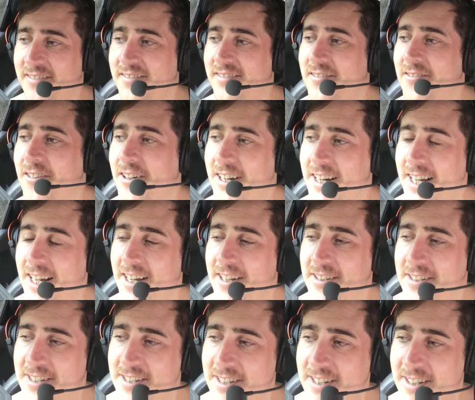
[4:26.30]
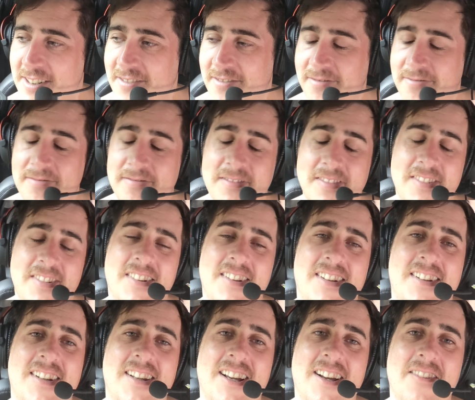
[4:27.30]
What else?
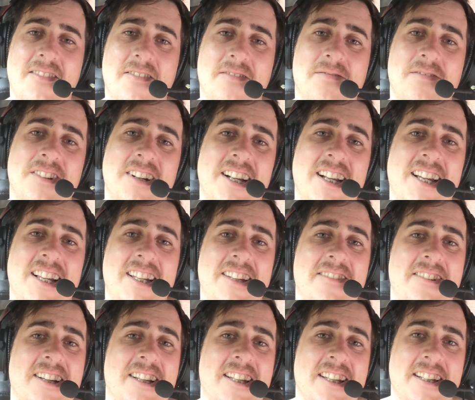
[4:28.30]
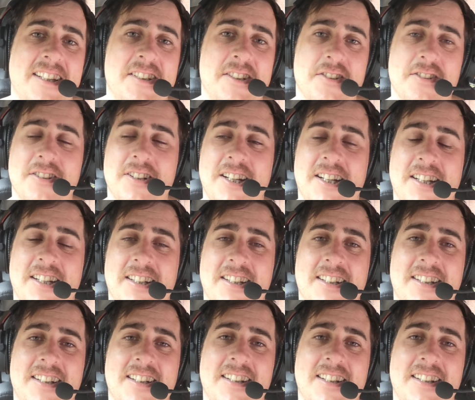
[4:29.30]
I'm really, really enjoying